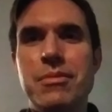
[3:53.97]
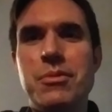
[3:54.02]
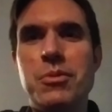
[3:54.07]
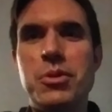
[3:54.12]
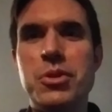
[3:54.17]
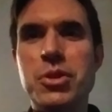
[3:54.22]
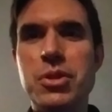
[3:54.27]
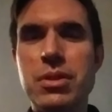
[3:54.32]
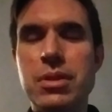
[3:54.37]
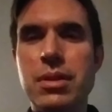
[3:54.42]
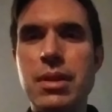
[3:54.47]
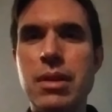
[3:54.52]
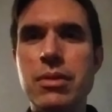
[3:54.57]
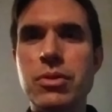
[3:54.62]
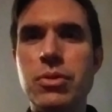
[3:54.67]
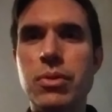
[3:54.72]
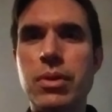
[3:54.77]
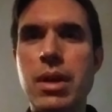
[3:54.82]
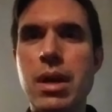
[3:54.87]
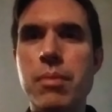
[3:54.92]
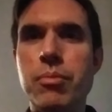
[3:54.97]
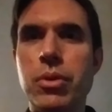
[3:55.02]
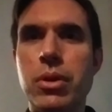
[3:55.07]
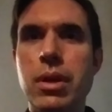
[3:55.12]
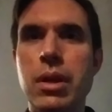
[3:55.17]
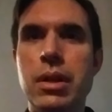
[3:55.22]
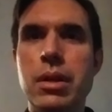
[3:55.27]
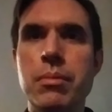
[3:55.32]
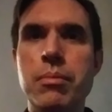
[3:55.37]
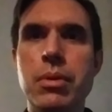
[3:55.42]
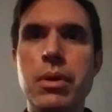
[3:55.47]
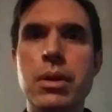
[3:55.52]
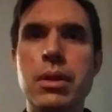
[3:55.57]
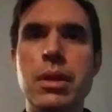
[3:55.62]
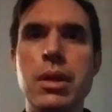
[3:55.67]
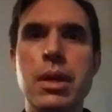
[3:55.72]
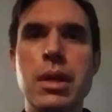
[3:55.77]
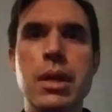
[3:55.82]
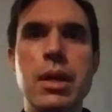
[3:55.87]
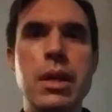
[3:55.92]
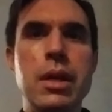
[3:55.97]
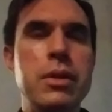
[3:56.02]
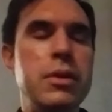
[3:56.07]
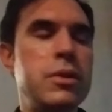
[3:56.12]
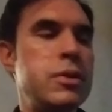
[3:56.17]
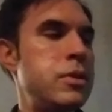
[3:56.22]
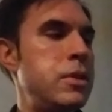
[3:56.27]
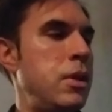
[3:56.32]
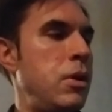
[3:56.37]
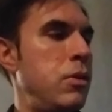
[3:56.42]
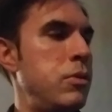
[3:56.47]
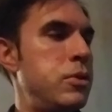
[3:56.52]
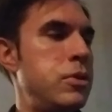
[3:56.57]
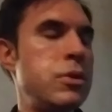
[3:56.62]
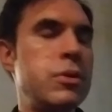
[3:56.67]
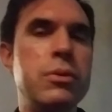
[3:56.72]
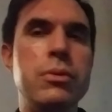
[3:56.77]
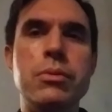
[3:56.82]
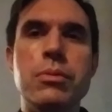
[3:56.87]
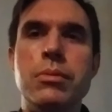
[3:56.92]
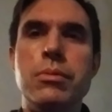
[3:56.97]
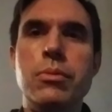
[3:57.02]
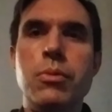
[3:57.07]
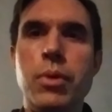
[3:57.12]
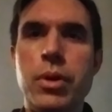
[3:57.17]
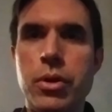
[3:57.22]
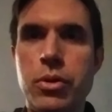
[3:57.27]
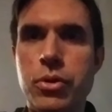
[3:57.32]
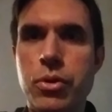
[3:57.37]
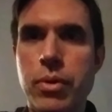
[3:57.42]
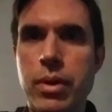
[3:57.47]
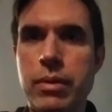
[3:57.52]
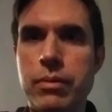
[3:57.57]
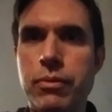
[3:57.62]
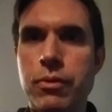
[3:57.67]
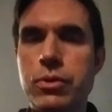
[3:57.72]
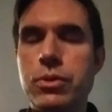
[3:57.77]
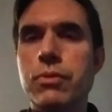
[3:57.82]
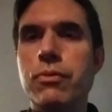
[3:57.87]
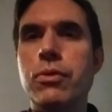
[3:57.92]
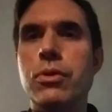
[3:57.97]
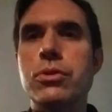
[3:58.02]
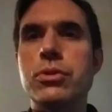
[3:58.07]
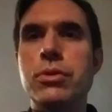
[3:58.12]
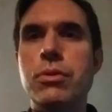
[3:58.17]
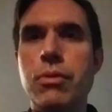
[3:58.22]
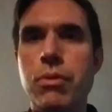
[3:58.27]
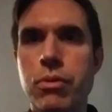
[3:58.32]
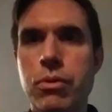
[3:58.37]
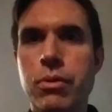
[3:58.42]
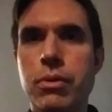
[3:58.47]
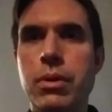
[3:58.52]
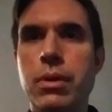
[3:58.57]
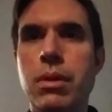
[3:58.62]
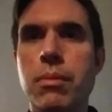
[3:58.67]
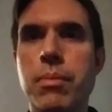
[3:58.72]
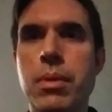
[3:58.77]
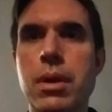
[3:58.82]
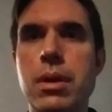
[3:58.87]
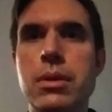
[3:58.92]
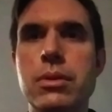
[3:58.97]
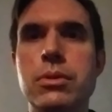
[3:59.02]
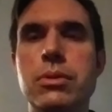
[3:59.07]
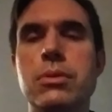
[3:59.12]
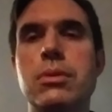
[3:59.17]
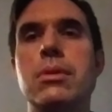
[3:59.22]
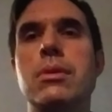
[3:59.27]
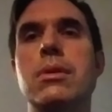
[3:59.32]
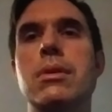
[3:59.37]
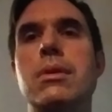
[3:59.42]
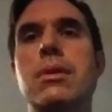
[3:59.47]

which sounds a little complicated, but it just tells you what you're doing. First inversion, 3rd in the bass.